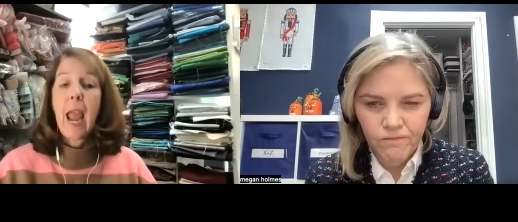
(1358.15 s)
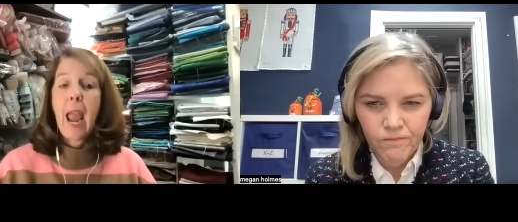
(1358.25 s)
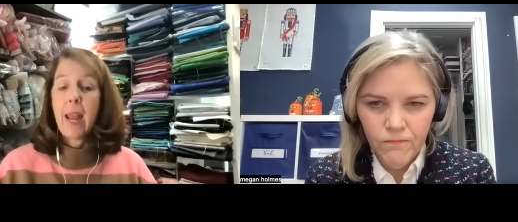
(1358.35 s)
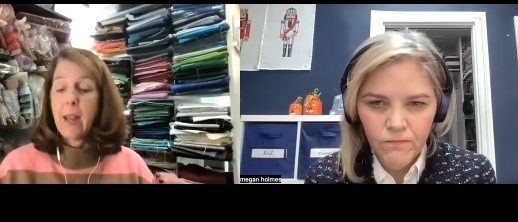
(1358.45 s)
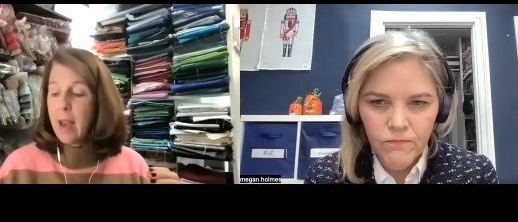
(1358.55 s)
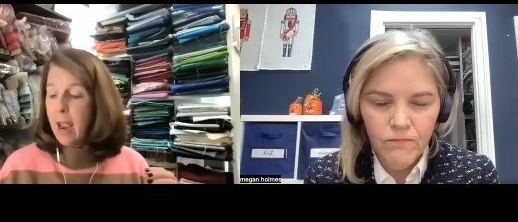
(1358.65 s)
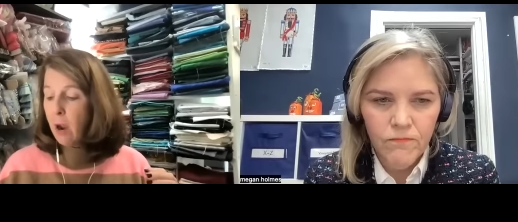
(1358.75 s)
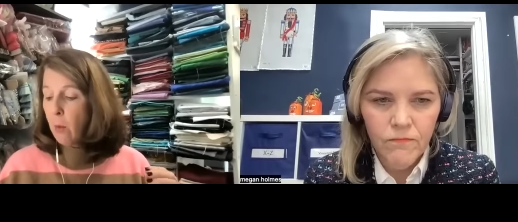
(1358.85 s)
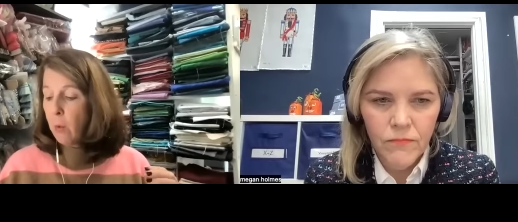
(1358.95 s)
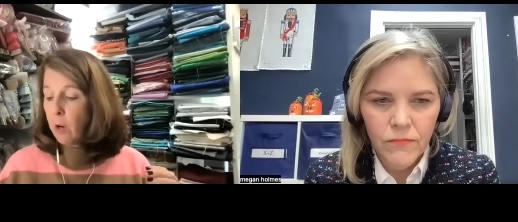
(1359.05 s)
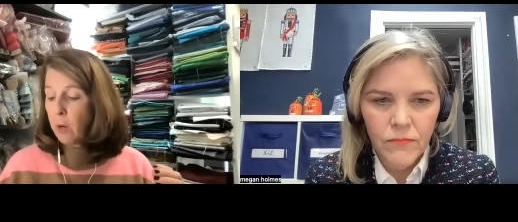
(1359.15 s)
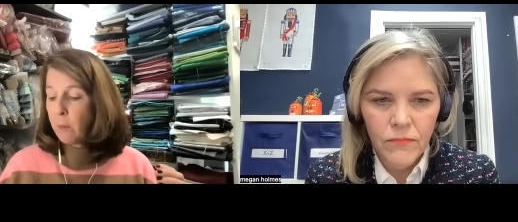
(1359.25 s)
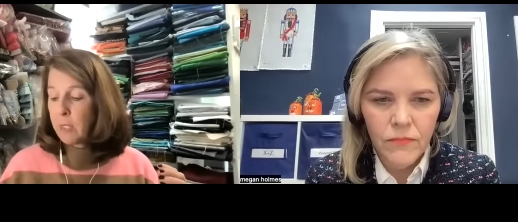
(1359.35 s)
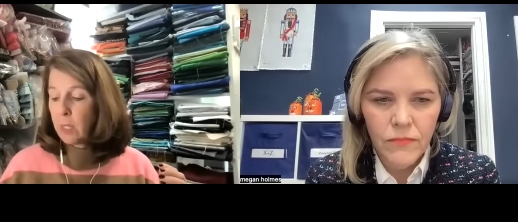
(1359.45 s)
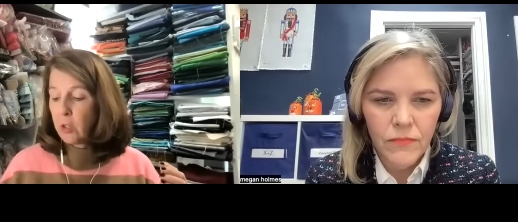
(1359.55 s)
Speaker 1: And now we're in a
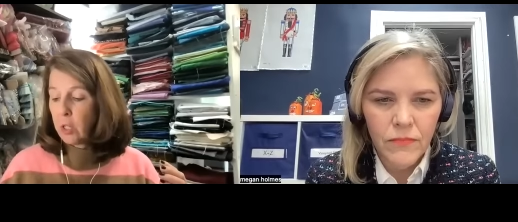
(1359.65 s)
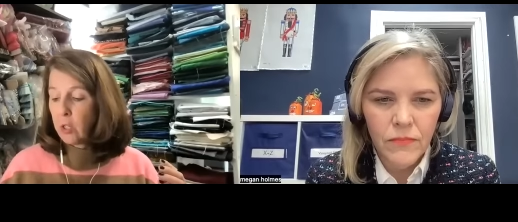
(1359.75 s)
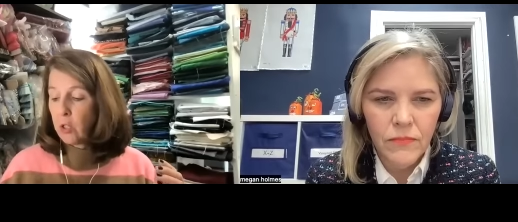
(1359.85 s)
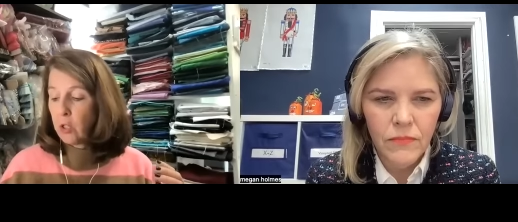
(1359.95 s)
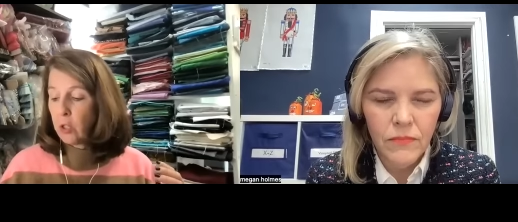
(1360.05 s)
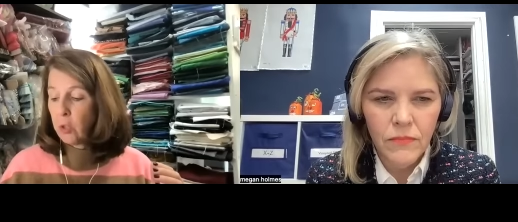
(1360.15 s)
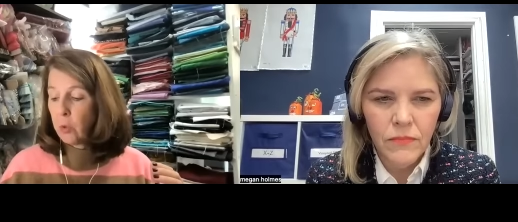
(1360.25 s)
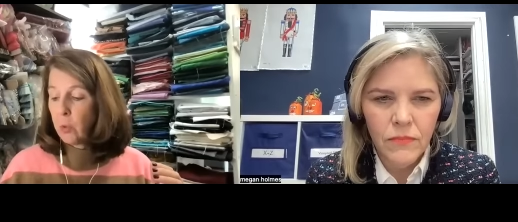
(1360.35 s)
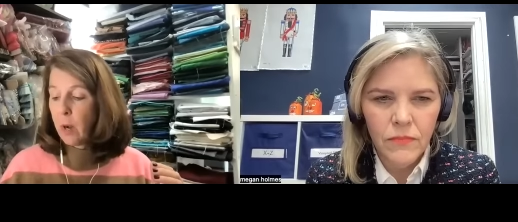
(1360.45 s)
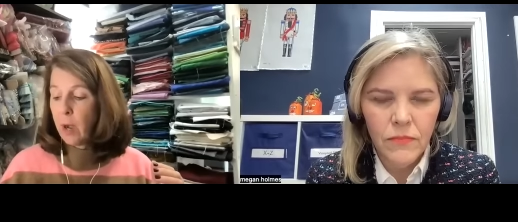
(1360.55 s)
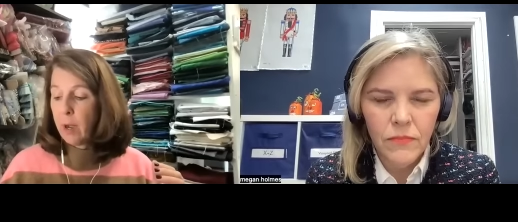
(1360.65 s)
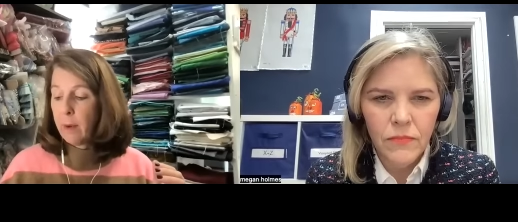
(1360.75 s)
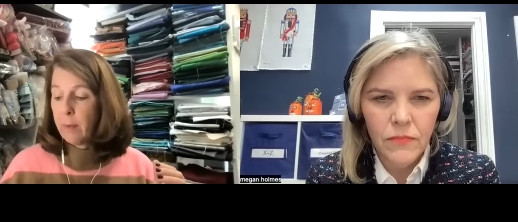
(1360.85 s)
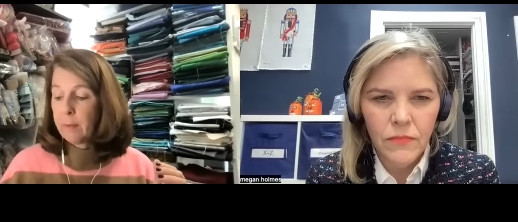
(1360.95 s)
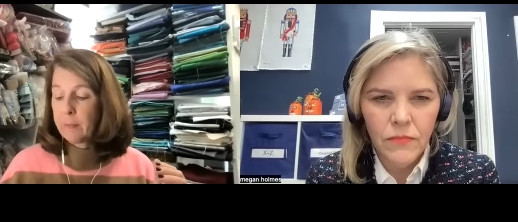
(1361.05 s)
position to
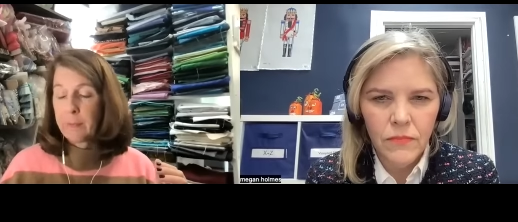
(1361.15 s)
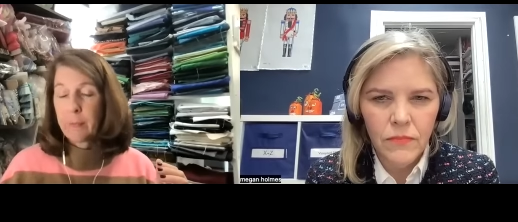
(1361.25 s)
um,